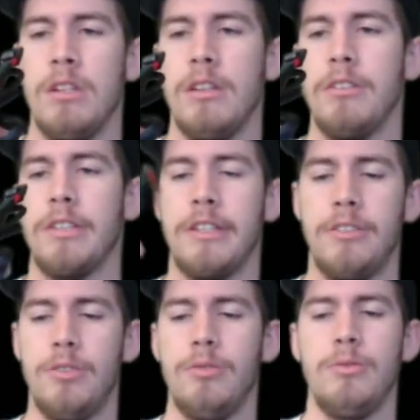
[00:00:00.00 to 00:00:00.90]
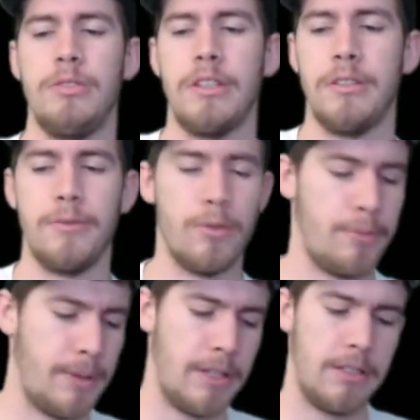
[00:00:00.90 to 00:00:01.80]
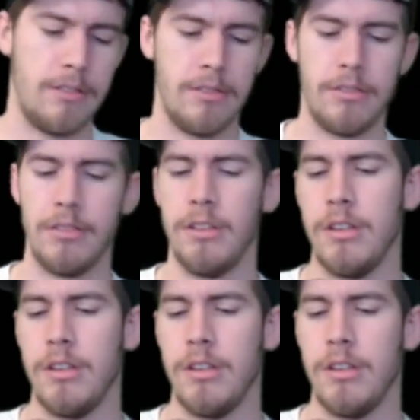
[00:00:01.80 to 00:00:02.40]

Looks like 2 sets of 4 pins.